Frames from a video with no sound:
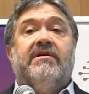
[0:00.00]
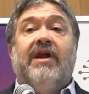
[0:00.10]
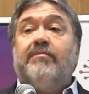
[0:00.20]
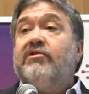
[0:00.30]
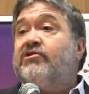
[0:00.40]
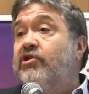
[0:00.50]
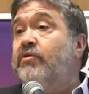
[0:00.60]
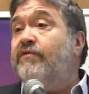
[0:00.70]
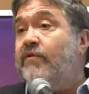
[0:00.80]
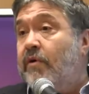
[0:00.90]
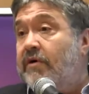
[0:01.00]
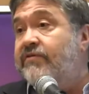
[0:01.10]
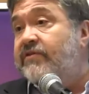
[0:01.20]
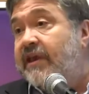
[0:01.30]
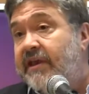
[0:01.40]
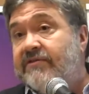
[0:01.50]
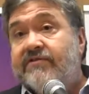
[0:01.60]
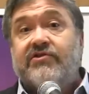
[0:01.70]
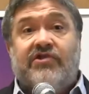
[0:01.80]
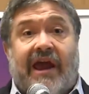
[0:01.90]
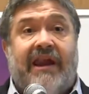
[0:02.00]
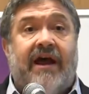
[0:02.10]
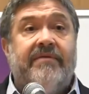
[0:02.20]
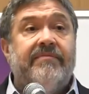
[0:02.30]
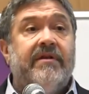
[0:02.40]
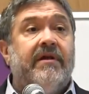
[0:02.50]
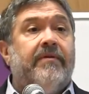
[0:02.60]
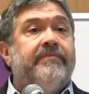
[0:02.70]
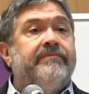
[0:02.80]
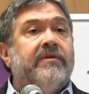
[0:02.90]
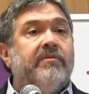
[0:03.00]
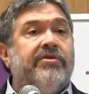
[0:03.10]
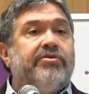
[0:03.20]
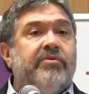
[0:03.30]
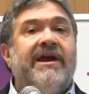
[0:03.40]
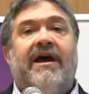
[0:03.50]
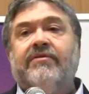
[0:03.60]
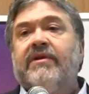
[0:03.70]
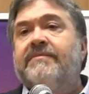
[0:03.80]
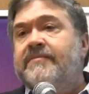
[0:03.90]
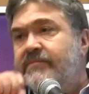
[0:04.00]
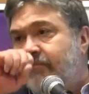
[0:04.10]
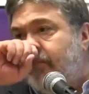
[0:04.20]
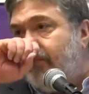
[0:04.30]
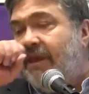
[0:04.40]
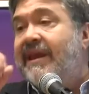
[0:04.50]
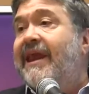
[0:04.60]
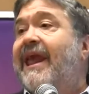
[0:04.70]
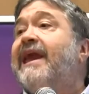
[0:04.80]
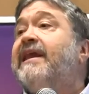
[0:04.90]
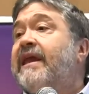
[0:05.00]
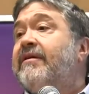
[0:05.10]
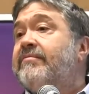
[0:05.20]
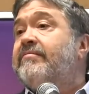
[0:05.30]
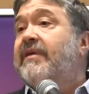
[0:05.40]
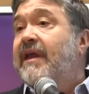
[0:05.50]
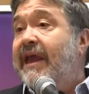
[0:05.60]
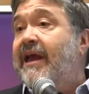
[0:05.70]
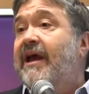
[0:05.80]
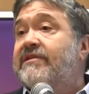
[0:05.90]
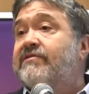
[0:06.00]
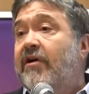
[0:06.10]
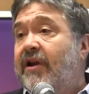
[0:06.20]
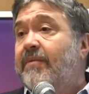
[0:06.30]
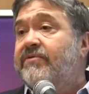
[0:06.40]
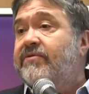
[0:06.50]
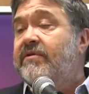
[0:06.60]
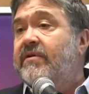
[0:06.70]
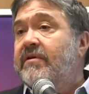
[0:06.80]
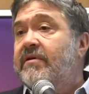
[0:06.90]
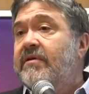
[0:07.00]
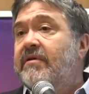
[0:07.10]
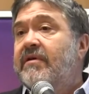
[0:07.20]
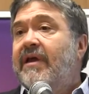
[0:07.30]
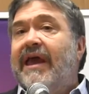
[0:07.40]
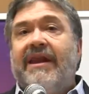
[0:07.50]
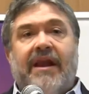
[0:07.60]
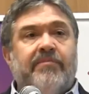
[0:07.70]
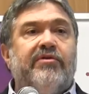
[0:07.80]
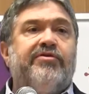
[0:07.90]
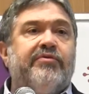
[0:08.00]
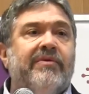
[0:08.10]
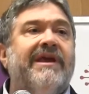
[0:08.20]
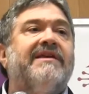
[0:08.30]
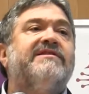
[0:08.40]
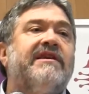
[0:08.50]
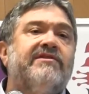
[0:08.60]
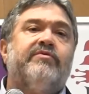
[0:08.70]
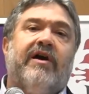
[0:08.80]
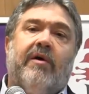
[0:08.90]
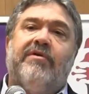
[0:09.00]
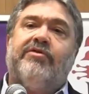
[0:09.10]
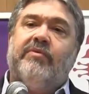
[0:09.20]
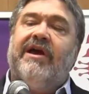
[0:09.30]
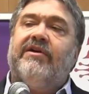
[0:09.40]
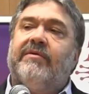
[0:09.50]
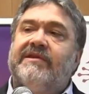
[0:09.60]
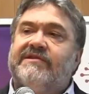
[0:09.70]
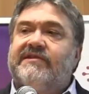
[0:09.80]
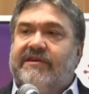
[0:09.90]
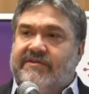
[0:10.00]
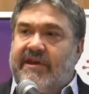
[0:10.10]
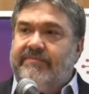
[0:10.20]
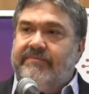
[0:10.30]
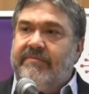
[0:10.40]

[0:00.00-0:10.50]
Number two, of course, is China with 380 AI startups. And number three is Israel with 360.